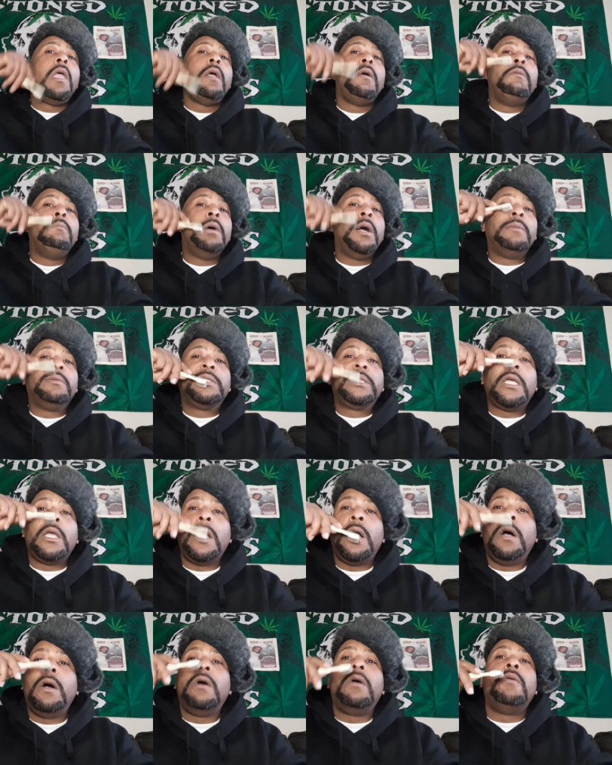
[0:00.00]
mama say
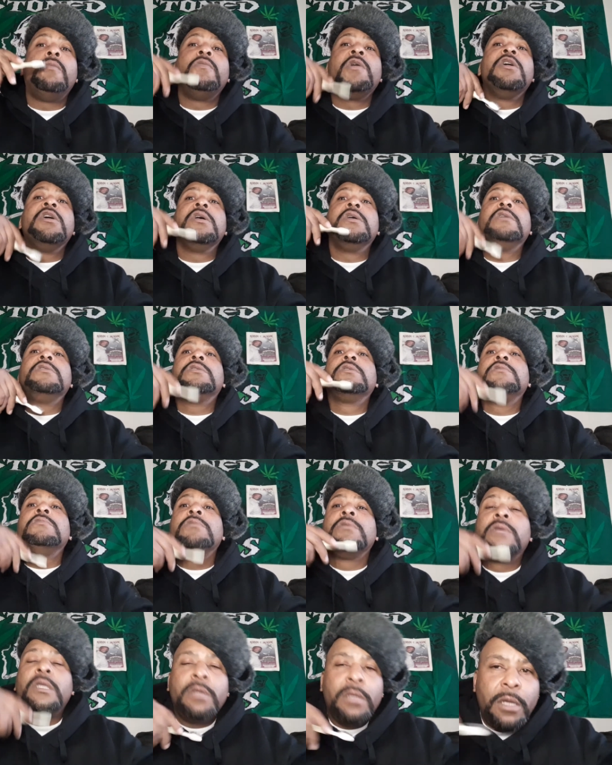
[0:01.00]
always.
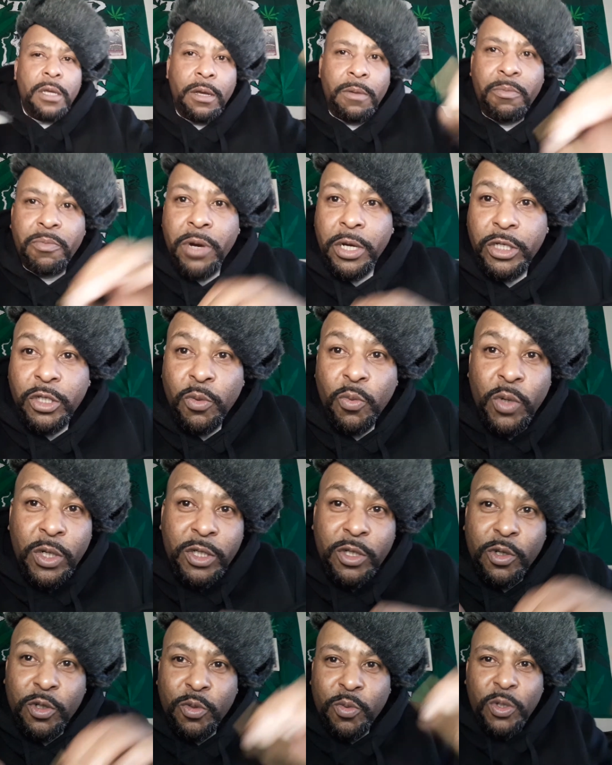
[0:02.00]
Uh, brush your
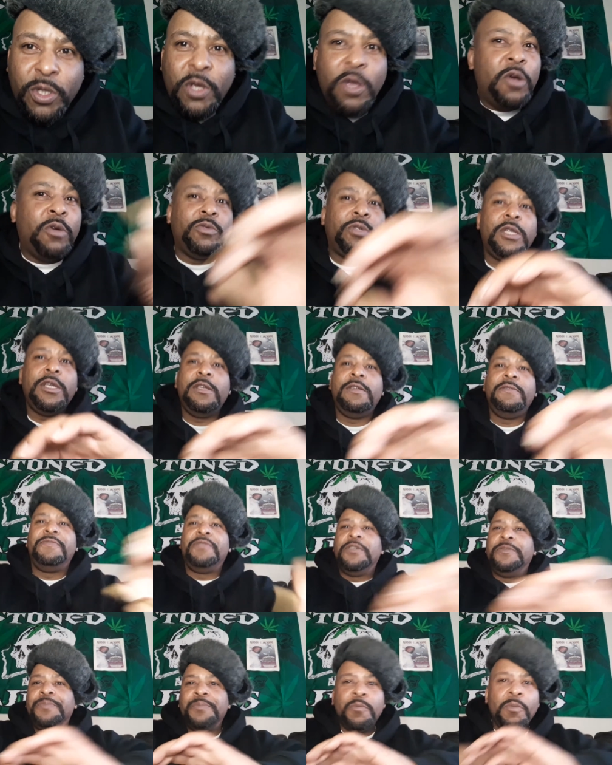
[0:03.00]
whiskers when you on TV.